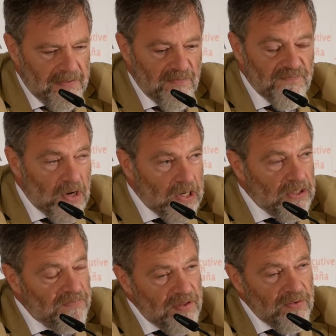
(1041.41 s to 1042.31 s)
the fall
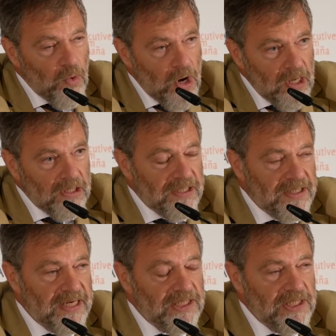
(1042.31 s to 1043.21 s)
of the wall in
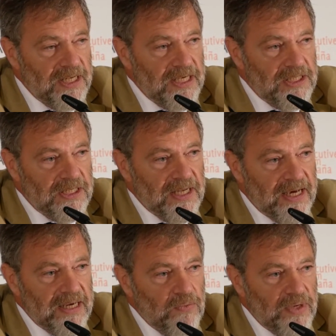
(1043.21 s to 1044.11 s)
1989.